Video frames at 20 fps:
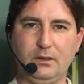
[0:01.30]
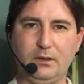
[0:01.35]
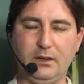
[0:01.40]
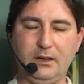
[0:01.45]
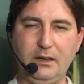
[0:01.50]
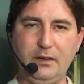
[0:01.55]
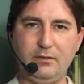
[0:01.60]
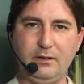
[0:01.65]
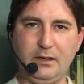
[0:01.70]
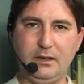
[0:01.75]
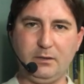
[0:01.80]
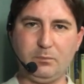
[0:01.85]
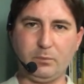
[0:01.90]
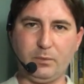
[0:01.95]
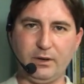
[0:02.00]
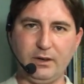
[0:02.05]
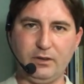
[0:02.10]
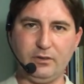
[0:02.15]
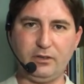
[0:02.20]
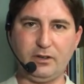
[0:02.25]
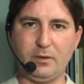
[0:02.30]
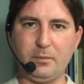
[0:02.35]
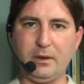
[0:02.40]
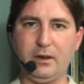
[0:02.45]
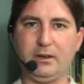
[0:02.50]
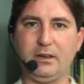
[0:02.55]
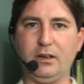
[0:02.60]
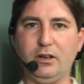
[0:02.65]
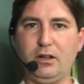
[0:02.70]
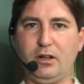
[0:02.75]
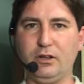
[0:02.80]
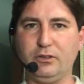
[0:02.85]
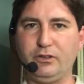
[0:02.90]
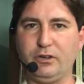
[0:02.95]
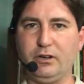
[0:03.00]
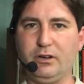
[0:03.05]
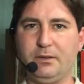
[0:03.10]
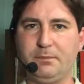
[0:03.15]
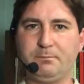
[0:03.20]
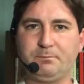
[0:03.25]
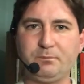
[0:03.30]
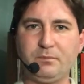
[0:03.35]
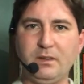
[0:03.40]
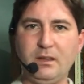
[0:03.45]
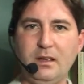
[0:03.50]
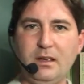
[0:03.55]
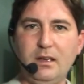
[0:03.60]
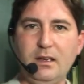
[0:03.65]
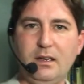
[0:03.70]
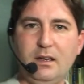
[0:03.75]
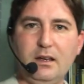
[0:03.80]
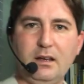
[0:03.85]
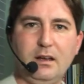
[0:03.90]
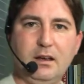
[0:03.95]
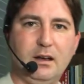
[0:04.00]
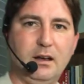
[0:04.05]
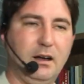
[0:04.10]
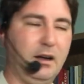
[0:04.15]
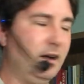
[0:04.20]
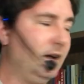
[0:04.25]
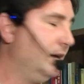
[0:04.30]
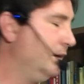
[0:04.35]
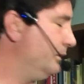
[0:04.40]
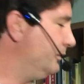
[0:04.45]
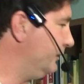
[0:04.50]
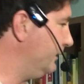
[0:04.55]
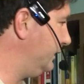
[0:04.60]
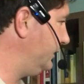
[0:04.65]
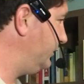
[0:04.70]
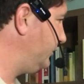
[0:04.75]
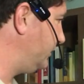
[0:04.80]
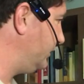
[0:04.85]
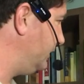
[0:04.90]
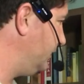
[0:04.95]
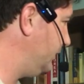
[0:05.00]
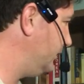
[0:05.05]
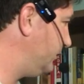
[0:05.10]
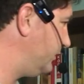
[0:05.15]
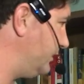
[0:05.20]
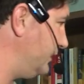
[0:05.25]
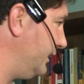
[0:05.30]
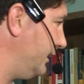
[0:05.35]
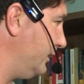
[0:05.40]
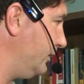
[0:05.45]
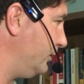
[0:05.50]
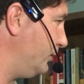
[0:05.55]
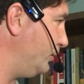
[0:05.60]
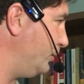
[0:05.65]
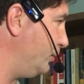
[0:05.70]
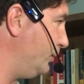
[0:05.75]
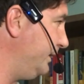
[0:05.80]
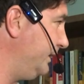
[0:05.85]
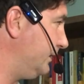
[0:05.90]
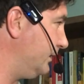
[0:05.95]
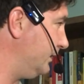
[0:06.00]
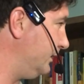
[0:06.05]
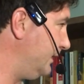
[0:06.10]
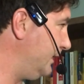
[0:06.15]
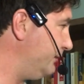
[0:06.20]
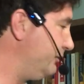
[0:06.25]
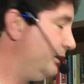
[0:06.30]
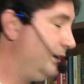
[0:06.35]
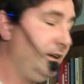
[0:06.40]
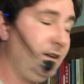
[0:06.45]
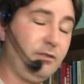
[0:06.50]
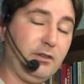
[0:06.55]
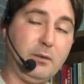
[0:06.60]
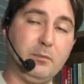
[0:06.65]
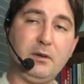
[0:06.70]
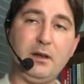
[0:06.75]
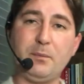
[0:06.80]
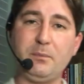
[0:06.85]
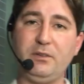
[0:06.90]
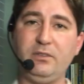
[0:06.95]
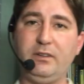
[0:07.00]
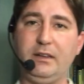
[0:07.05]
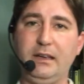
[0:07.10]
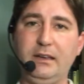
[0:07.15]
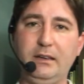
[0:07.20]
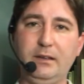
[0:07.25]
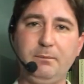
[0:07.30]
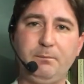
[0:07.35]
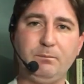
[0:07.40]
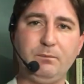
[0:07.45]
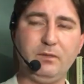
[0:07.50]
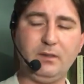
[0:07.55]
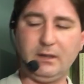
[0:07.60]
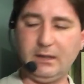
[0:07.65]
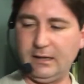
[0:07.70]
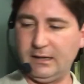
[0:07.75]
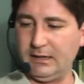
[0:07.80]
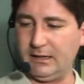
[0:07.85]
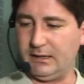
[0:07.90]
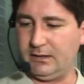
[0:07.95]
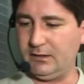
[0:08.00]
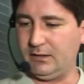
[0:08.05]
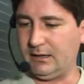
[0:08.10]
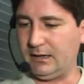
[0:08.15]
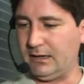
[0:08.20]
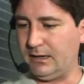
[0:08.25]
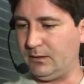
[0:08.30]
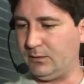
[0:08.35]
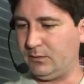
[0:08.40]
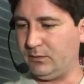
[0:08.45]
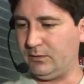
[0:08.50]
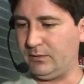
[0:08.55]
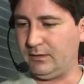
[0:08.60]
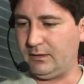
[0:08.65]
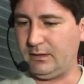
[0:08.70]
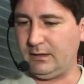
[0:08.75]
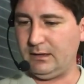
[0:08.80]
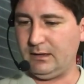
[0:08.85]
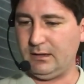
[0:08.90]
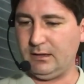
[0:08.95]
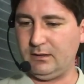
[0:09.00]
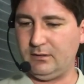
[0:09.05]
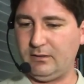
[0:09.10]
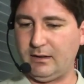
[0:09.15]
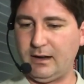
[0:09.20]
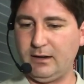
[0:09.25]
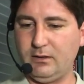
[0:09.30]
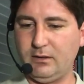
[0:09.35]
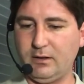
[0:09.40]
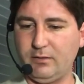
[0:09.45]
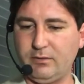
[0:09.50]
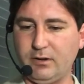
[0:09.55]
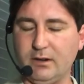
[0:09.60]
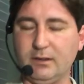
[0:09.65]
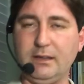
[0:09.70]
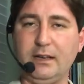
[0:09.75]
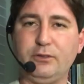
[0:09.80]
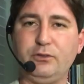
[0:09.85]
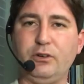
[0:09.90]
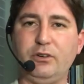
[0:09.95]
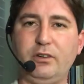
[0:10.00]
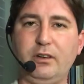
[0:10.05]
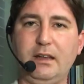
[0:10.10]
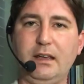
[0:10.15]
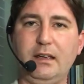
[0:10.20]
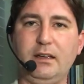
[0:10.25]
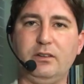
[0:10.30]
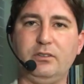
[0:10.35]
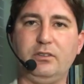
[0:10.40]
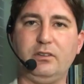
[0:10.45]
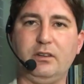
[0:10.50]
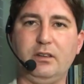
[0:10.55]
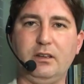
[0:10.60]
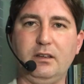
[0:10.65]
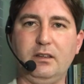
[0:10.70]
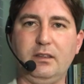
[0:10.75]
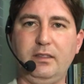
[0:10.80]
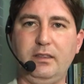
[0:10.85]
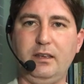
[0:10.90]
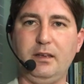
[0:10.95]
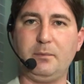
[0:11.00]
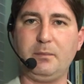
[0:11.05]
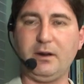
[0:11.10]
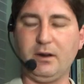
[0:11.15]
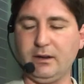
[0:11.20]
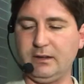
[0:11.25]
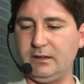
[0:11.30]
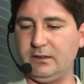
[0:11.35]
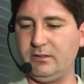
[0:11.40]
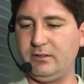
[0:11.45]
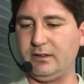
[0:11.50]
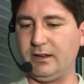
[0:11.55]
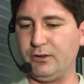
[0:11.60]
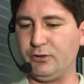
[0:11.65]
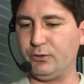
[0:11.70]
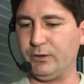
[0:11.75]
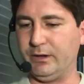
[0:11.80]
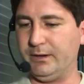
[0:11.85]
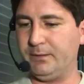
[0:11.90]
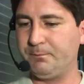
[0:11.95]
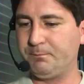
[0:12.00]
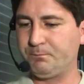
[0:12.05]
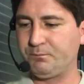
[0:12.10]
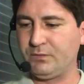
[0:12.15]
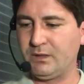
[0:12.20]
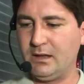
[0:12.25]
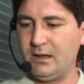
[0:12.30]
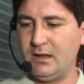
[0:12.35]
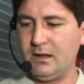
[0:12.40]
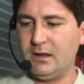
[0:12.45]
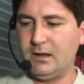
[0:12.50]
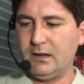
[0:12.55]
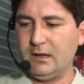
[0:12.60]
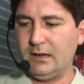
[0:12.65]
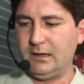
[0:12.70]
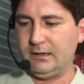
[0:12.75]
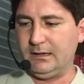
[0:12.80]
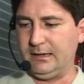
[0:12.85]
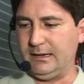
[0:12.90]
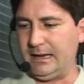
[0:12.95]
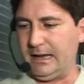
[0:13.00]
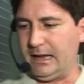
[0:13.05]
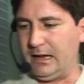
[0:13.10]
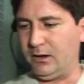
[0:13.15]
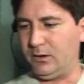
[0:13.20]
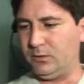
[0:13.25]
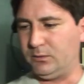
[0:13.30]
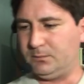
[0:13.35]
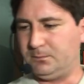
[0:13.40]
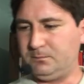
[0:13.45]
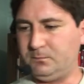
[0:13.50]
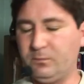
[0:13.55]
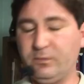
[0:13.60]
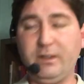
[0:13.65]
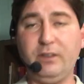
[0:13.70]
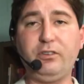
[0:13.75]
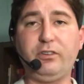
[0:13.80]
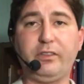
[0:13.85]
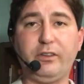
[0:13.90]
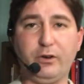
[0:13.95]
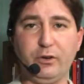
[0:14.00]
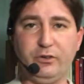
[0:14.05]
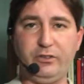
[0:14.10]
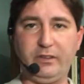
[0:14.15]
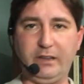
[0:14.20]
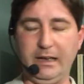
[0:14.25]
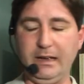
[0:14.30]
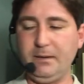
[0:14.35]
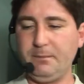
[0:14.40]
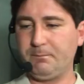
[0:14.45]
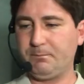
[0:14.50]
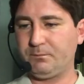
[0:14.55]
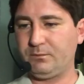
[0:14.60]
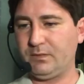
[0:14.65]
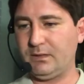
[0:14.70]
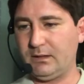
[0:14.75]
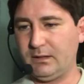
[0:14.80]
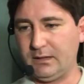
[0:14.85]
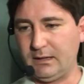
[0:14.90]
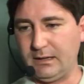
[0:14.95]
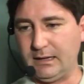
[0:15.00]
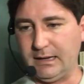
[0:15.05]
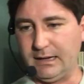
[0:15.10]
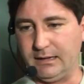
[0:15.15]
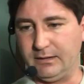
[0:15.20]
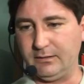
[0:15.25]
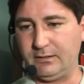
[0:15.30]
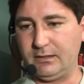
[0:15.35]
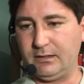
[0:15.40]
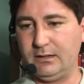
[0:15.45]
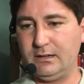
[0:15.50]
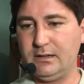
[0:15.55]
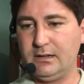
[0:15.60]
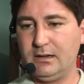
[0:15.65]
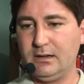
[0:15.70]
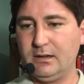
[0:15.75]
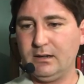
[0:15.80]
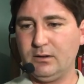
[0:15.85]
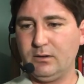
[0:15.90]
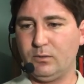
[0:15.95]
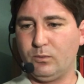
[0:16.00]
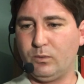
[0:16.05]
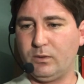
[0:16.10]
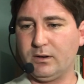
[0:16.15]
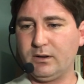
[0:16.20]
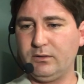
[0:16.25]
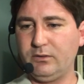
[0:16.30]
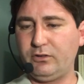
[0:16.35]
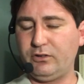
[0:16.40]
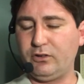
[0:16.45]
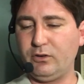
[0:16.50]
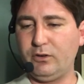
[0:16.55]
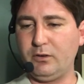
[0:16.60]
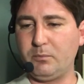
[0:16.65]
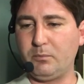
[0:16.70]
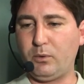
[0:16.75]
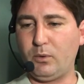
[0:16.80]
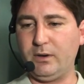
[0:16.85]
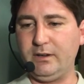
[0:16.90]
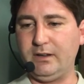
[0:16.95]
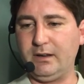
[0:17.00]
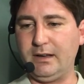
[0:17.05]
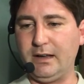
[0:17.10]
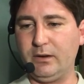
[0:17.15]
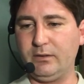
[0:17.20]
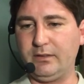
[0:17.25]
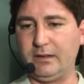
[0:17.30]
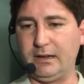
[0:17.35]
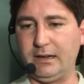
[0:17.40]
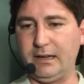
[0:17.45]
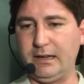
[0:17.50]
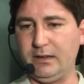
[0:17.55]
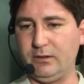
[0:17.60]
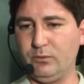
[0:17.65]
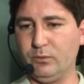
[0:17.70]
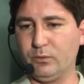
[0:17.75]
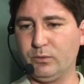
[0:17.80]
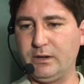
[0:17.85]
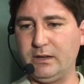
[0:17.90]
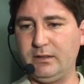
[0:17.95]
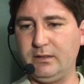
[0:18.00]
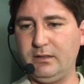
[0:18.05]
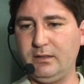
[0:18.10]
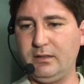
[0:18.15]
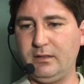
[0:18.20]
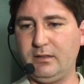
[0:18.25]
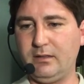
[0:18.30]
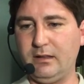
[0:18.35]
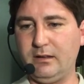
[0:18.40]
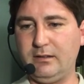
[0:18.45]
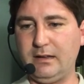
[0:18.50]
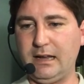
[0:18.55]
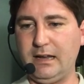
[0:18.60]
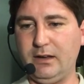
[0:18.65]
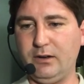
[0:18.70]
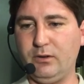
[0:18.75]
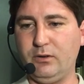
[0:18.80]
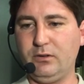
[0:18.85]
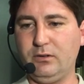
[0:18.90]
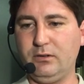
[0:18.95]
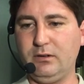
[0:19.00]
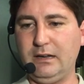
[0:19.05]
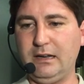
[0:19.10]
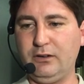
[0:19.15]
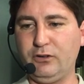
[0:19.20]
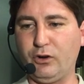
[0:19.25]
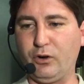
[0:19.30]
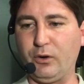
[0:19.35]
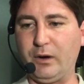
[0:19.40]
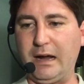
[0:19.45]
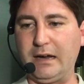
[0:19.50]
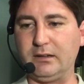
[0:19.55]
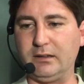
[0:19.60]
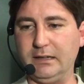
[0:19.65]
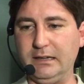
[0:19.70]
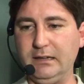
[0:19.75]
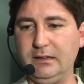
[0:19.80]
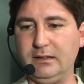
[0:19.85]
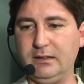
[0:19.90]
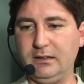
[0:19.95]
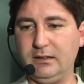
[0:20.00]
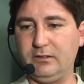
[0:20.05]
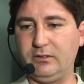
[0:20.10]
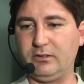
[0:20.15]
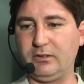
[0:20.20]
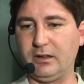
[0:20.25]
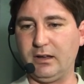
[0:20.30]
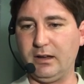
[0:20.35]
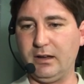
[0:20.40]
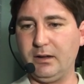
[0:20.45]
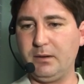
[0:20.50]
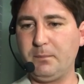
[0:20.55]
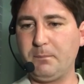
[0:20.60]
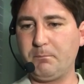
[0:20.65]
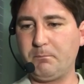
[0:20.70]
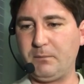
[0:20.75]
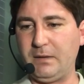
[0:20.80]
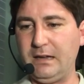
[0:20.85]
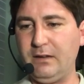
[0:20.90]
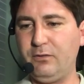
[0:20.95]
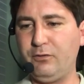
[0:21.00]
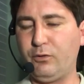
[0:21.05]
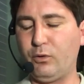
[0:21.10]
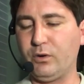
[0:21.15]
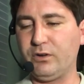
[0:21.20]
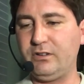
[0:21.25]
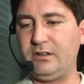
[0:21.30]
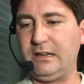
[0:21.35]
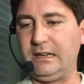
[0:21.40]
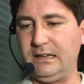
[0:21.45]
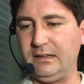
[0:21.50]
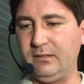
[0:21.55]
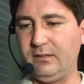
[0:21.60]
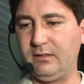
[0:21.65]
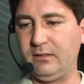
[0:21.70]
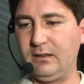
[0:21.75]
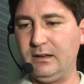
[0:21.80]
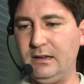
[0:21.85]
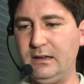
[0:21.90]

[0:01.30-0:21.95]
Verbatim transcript: Good evening, British and American culture. Uh, this is now week 11, if I'm not mistaken, and uh, the title of our lecture today is The American Century. Now, this Thursday, and one student pointed out that I had written the date incorrectly. It's uh, May 14th.